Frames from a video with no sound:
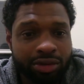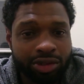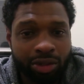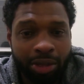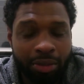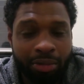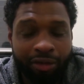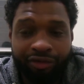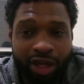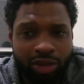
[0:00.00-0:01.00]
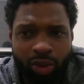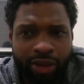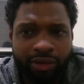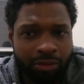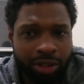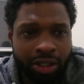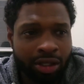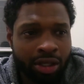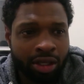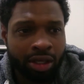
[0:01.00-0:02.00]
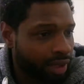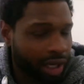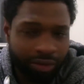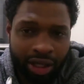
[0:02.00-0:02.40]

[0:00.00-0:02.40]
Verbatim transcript: It's going to make my faith waver, but I'd